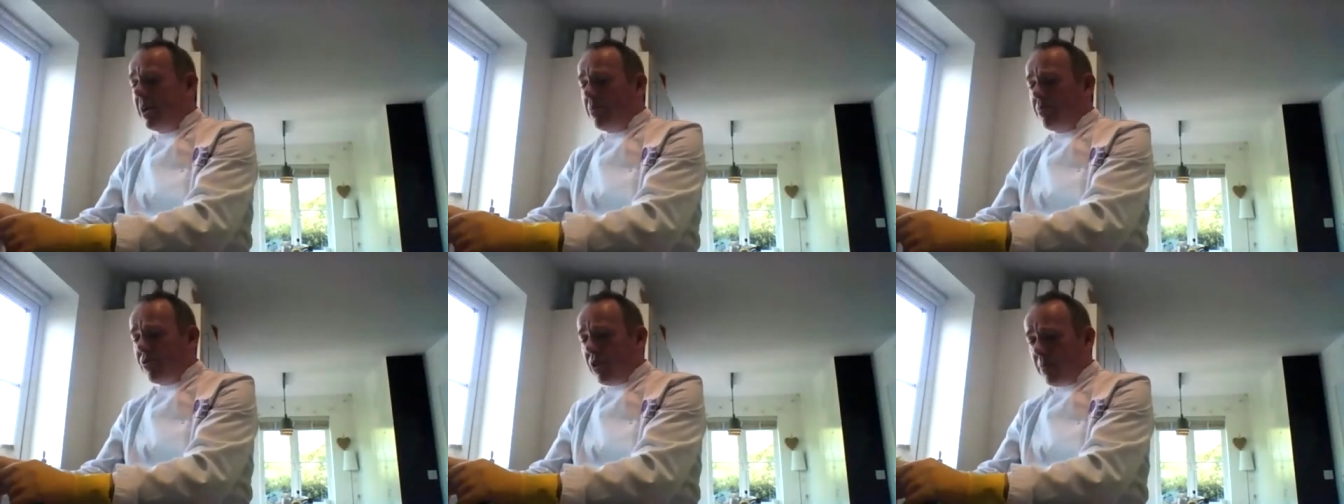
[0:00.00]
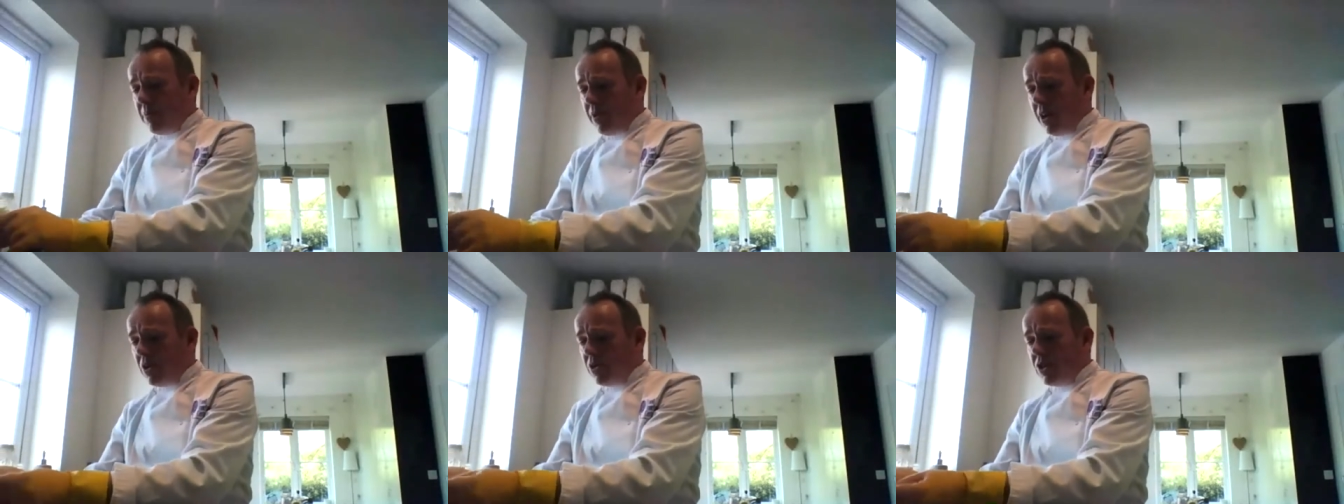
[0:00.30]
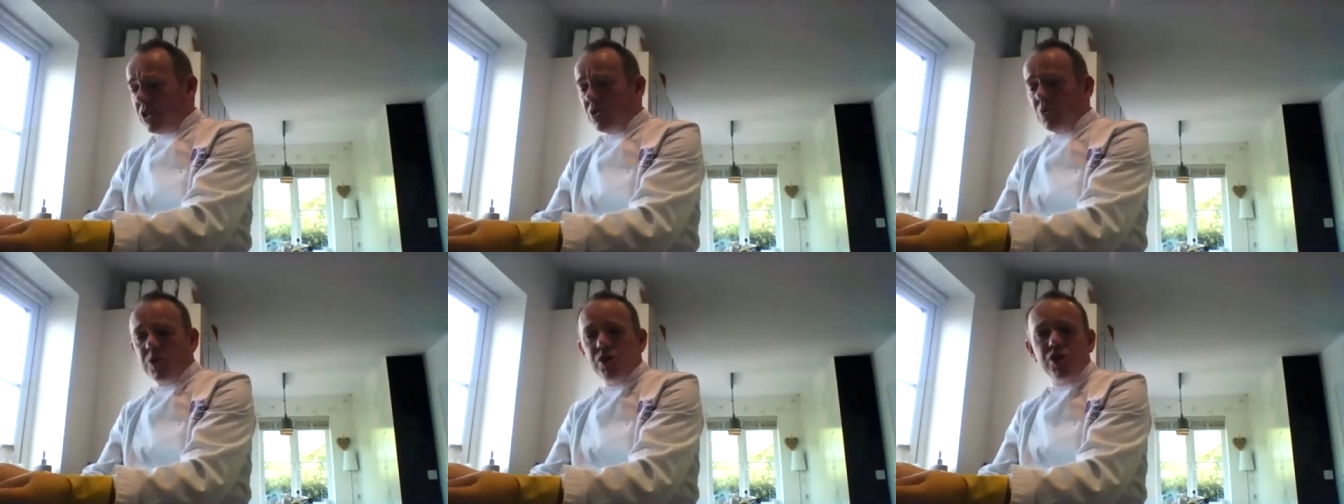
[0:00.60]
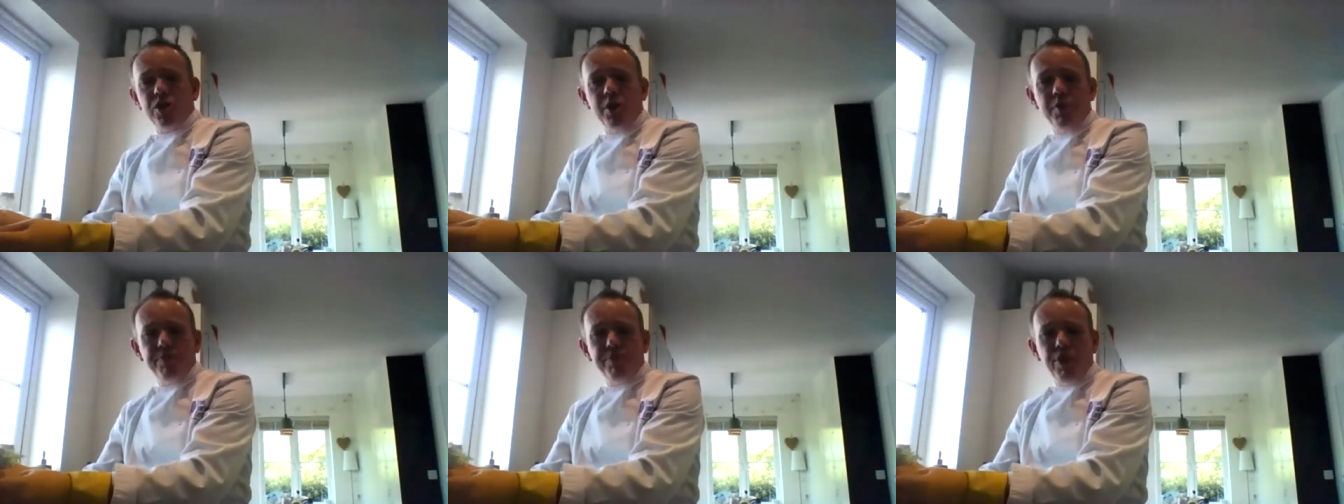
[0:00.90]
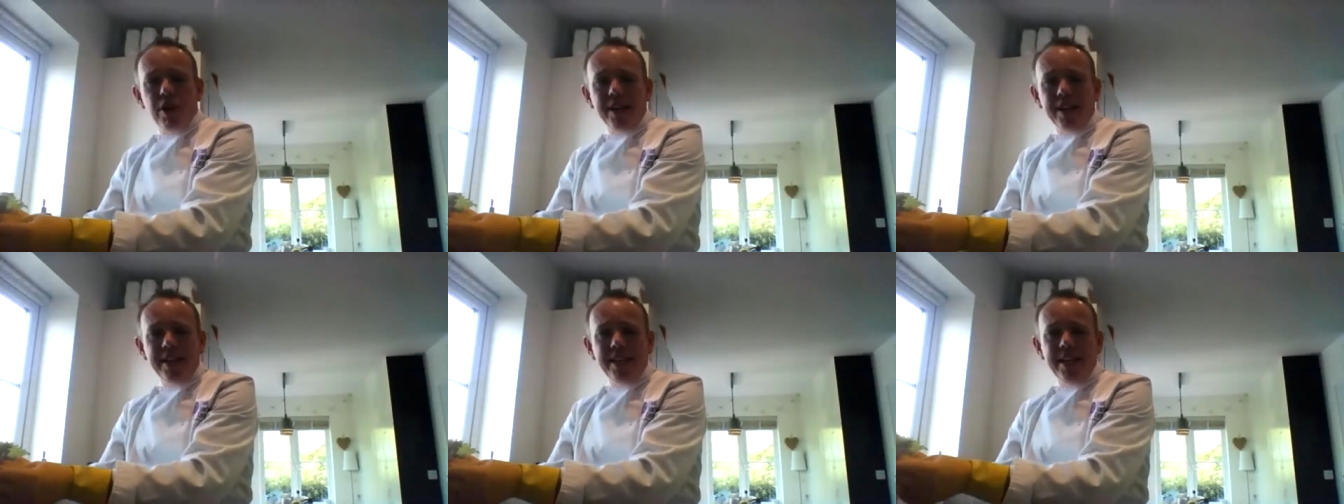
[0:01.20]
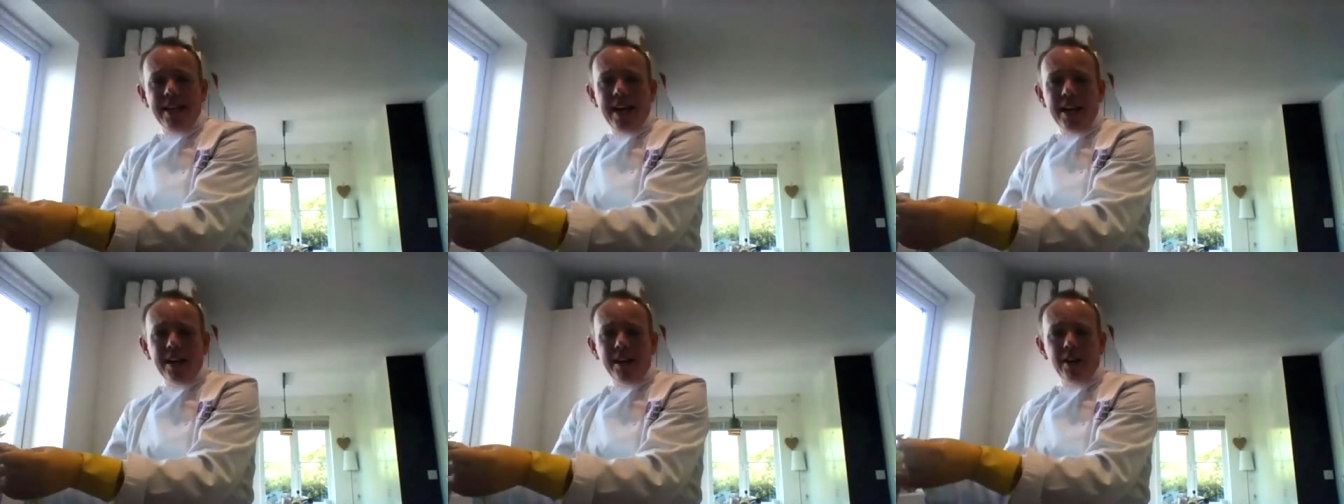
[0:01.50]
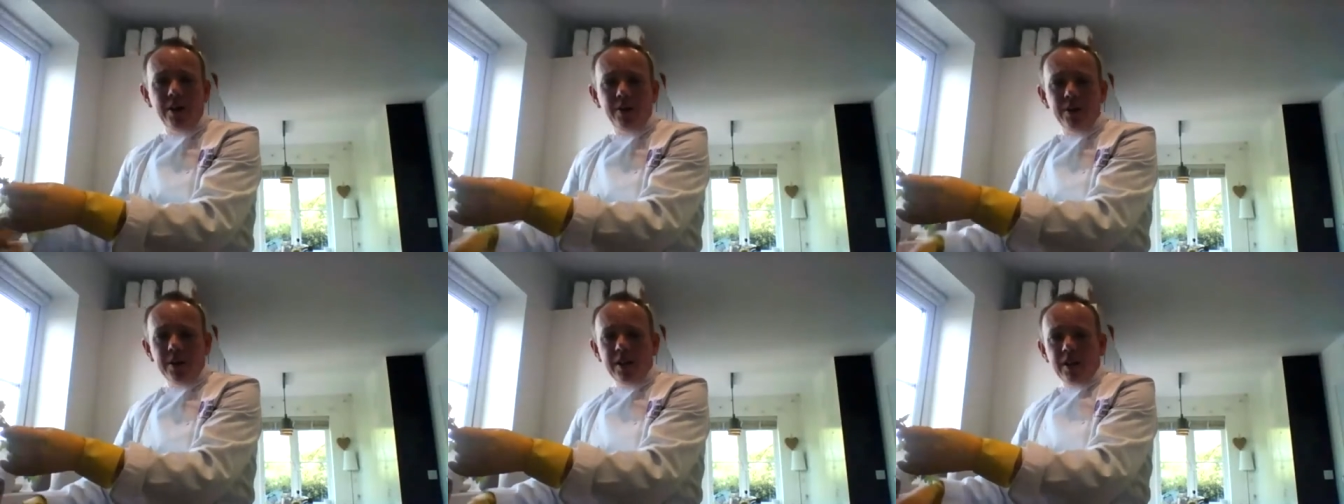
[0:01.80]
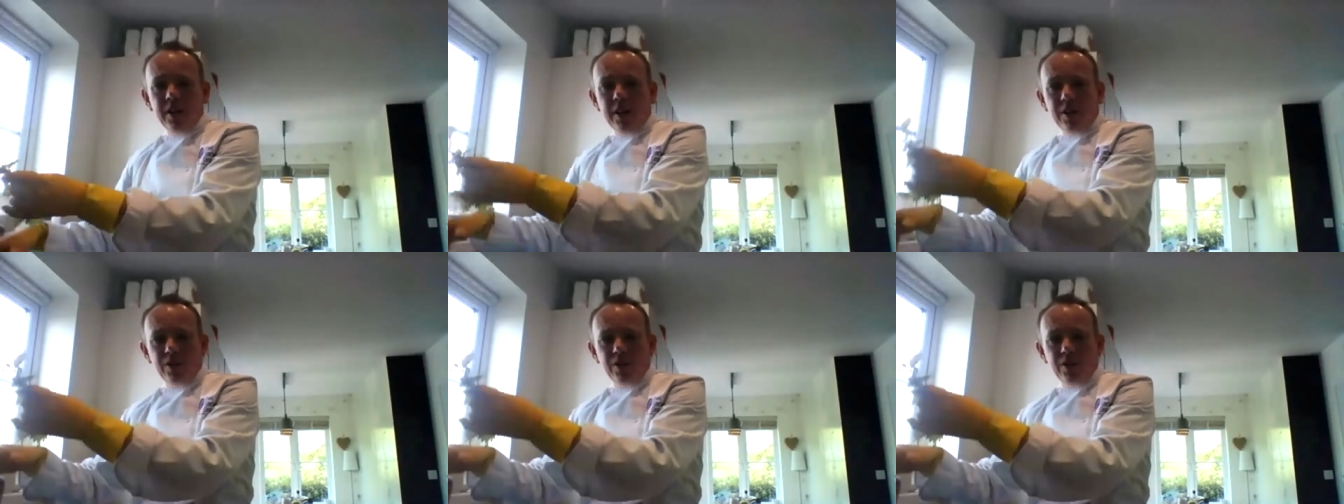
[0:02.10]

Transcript: Primroses, which are bright yellow.